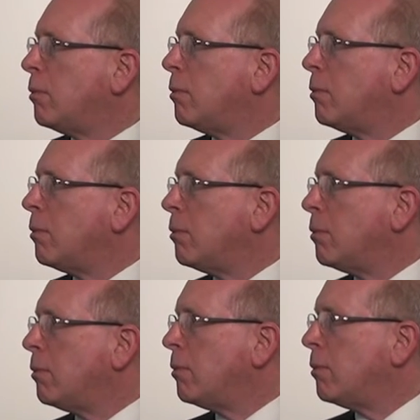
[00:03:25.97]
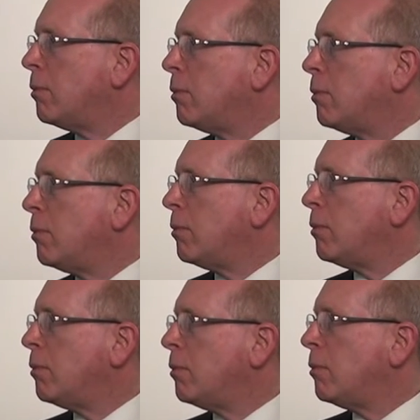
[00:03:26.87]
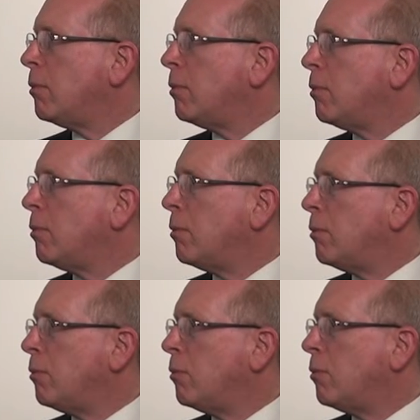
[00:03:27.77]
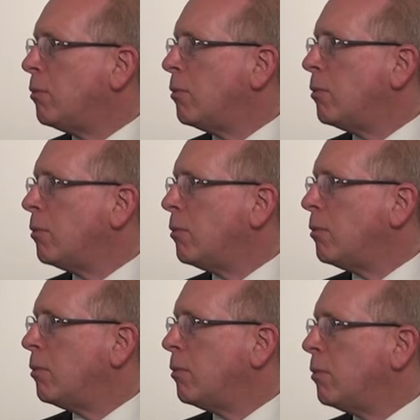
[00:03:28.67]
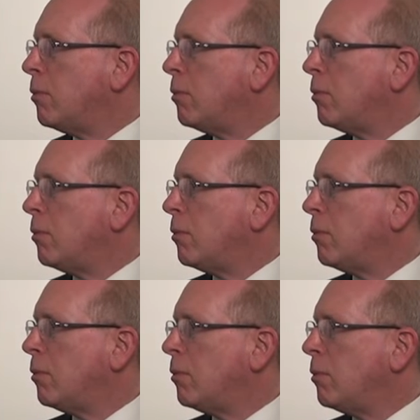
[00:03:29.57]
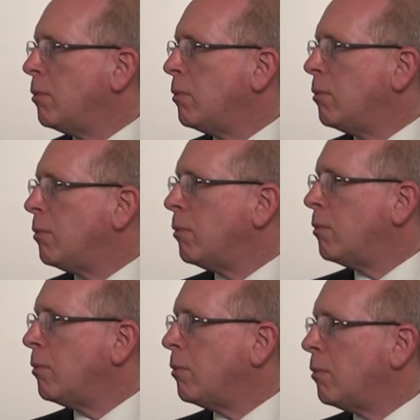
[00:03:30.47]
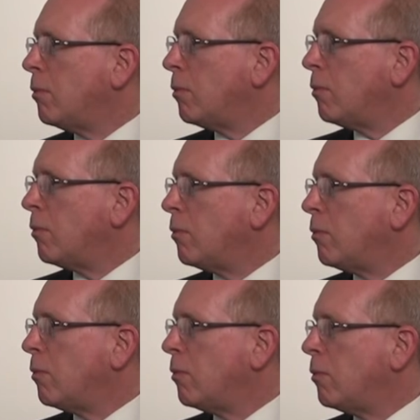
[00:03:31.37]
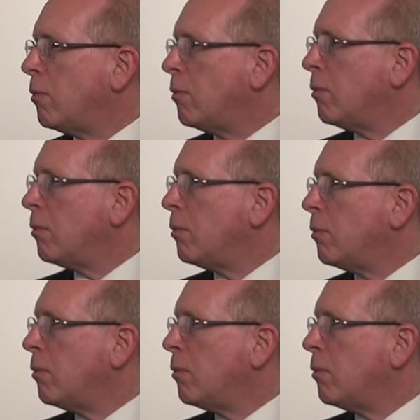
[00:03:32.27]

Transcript: No words are spoken by the person on screen.